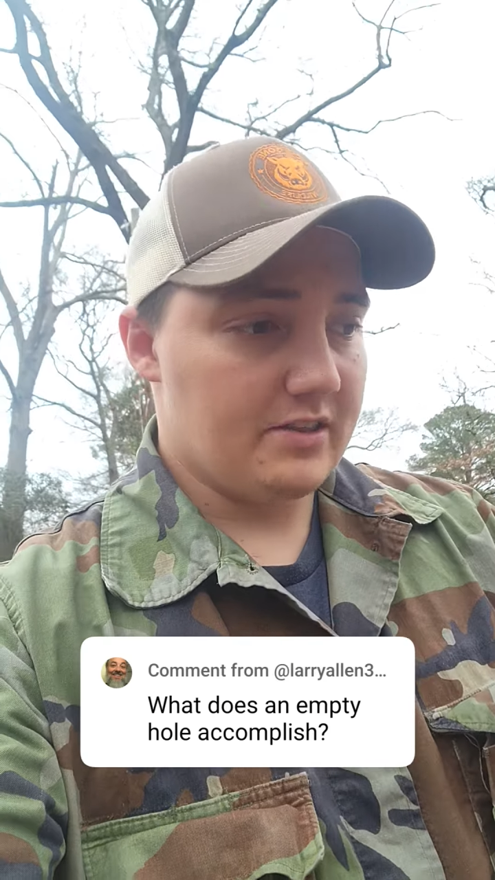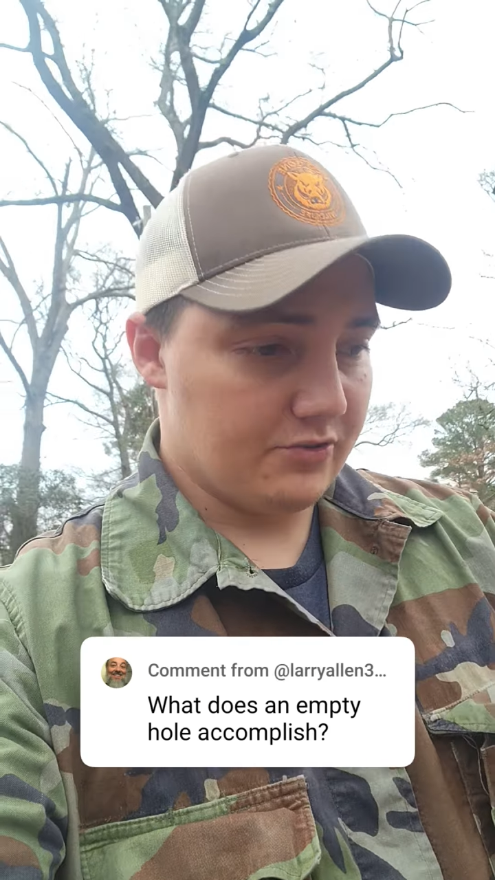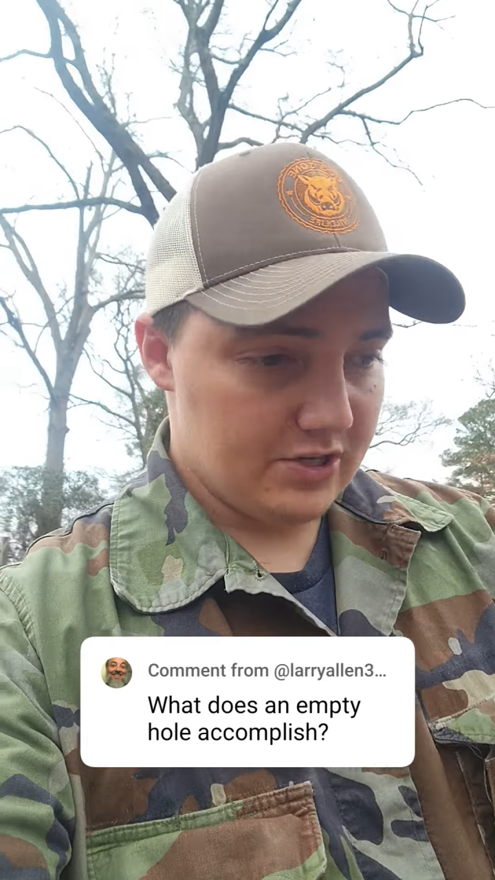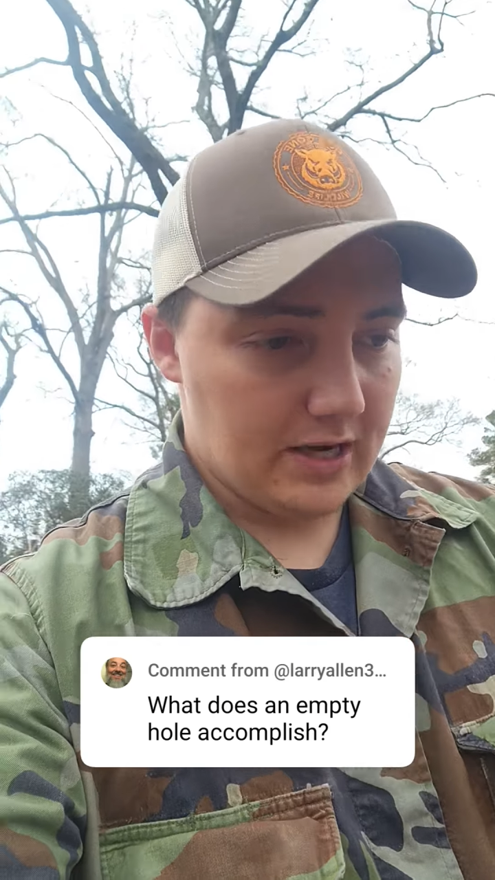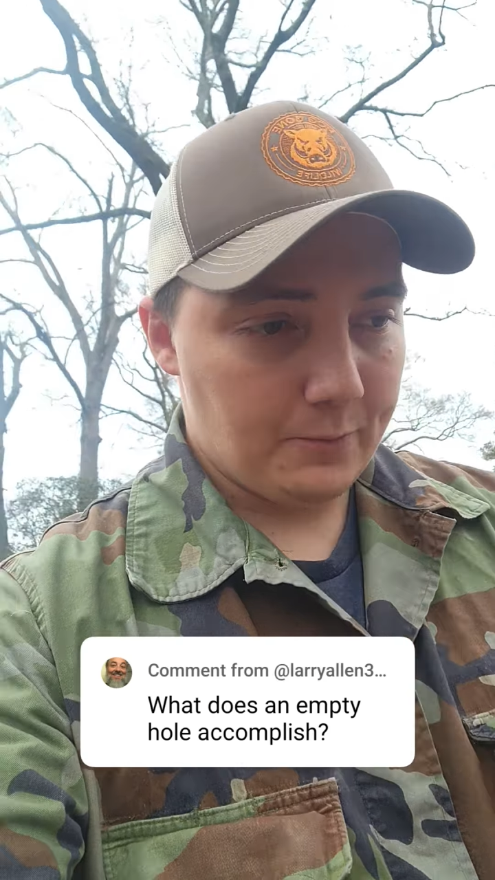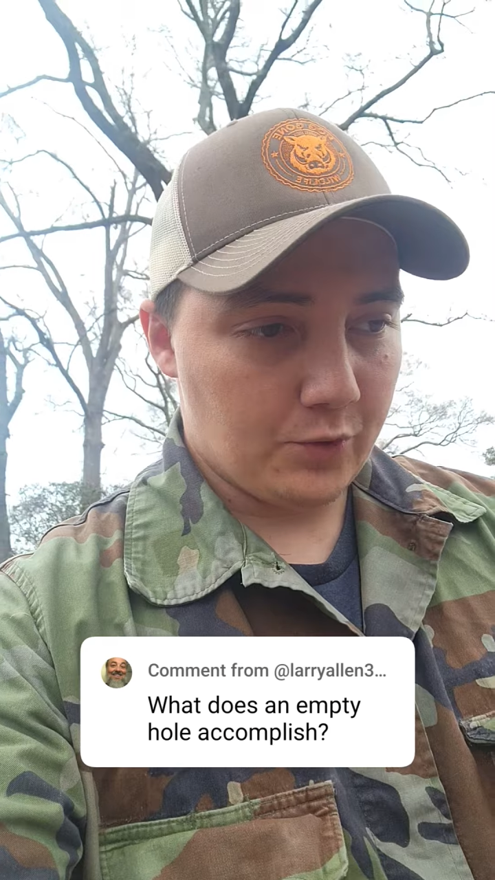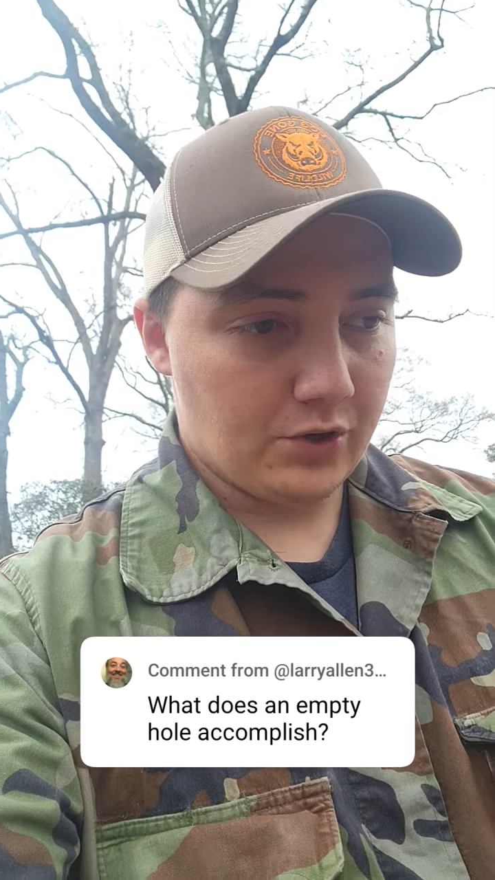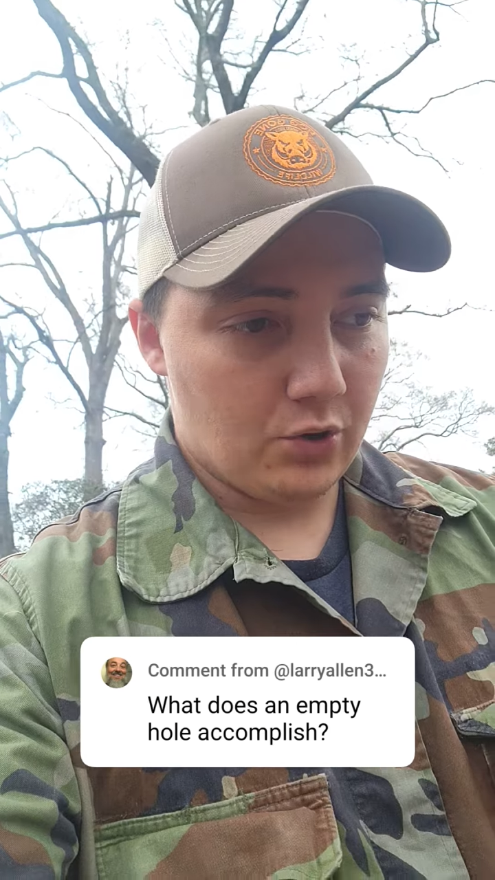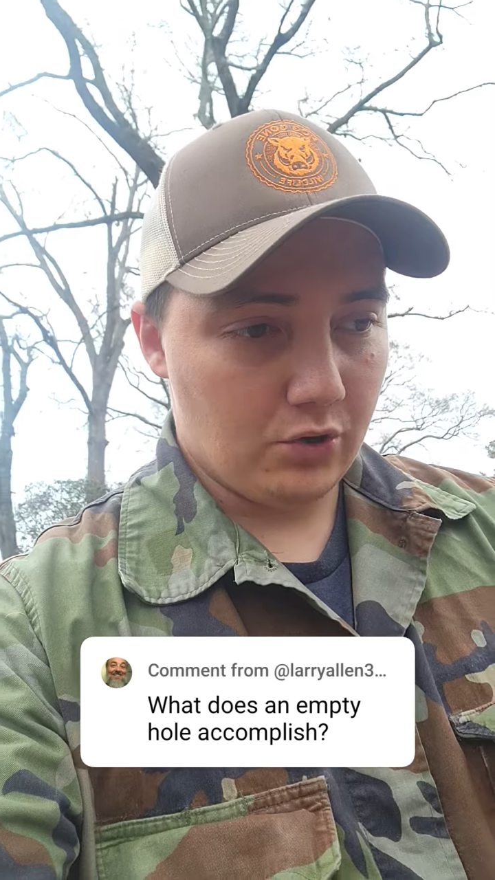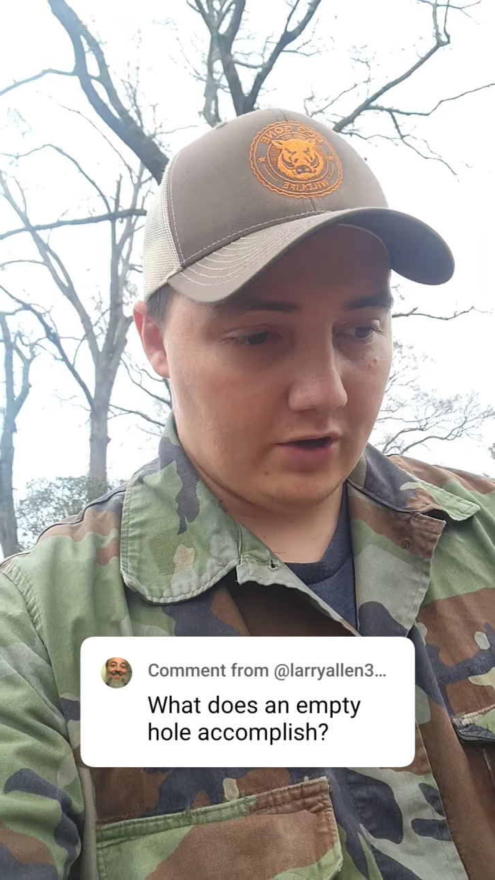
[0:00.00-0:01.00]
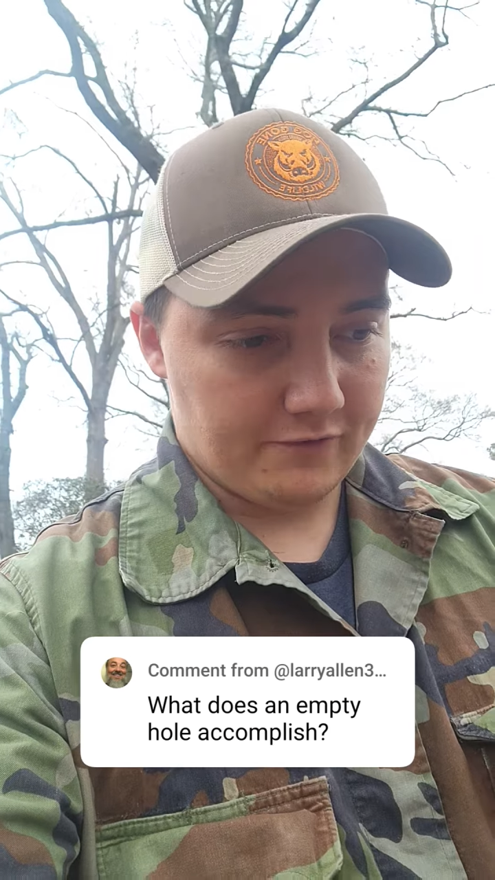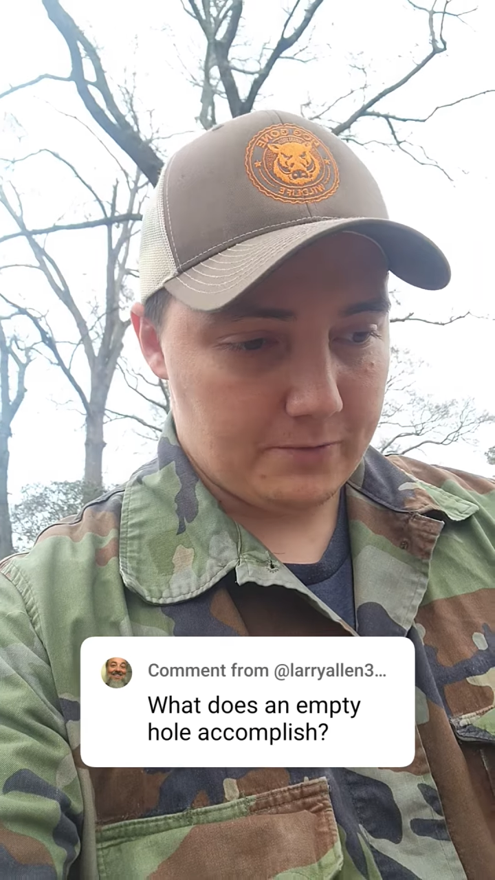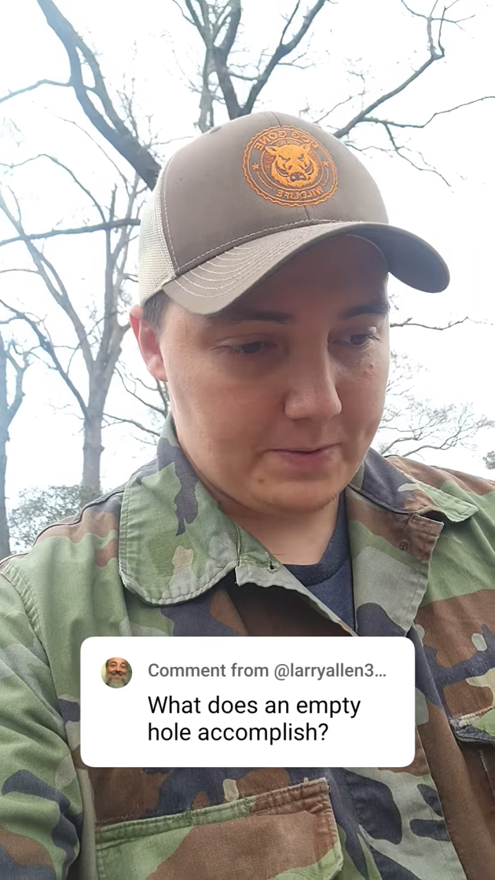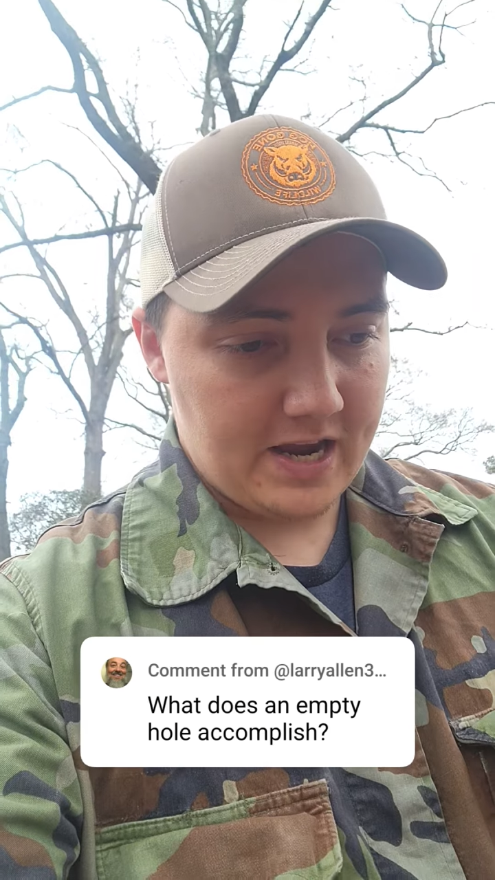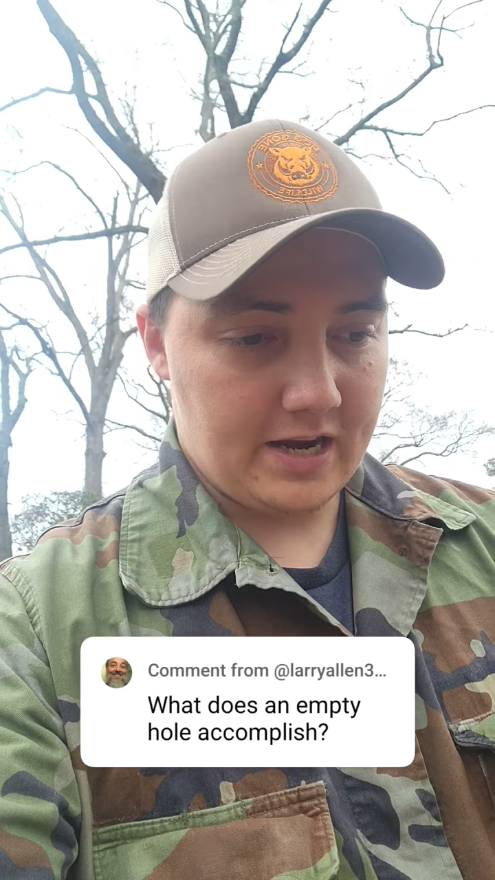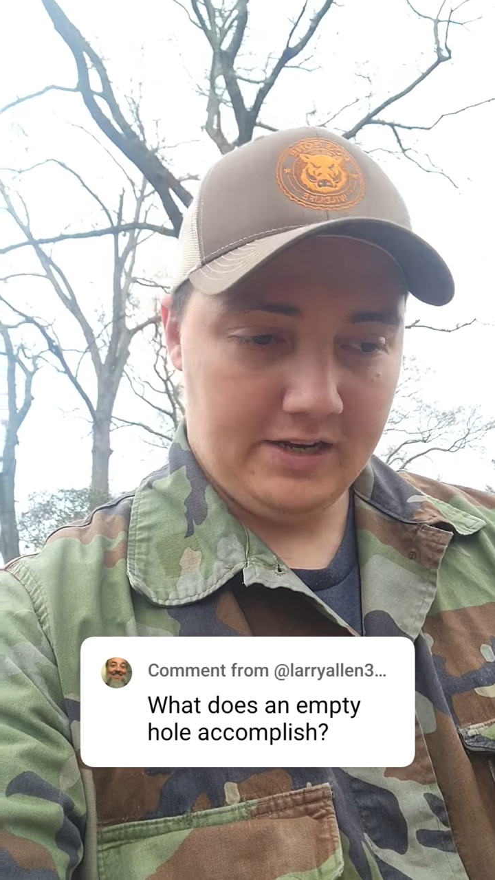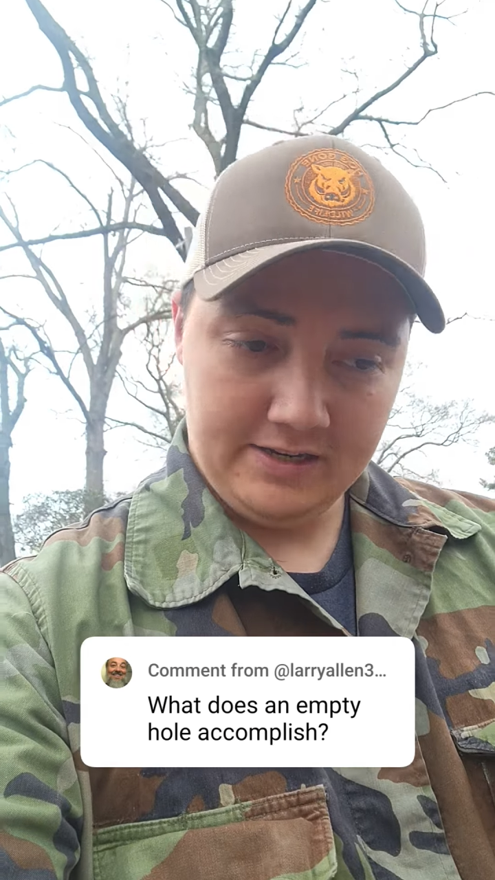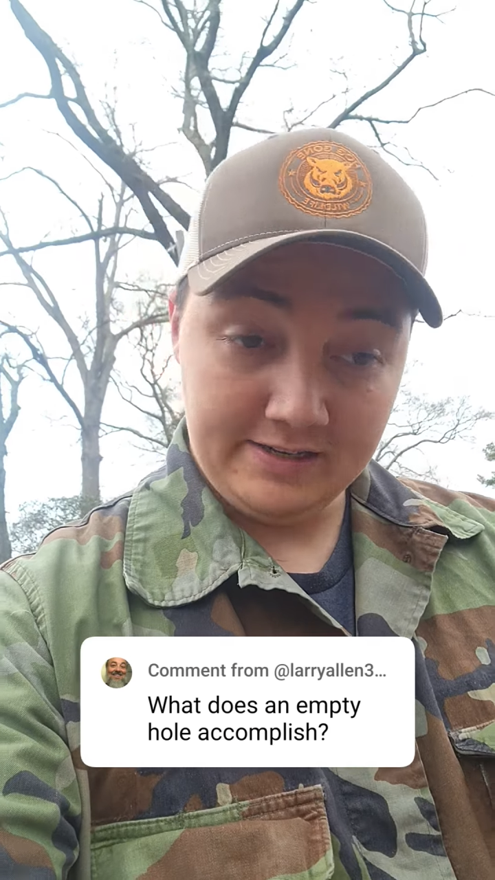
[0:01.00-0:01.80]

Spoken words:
They'll dig up one hole looking for bait,